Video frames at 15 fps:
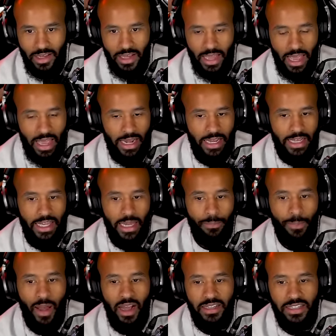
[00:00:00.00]
And in
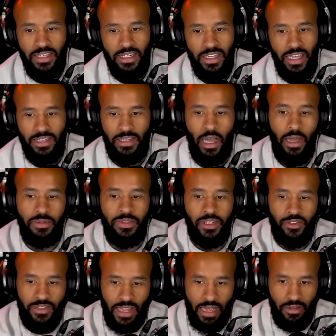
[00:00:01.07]
kickboxing, it's
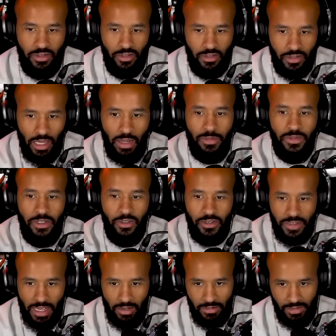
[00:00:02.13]
upstairs, downstairs, upstairs,
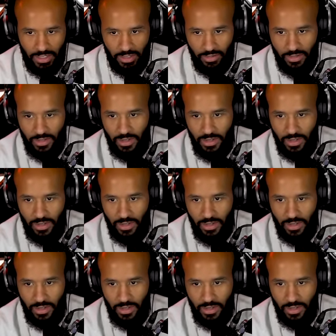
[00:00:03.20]
downstairs.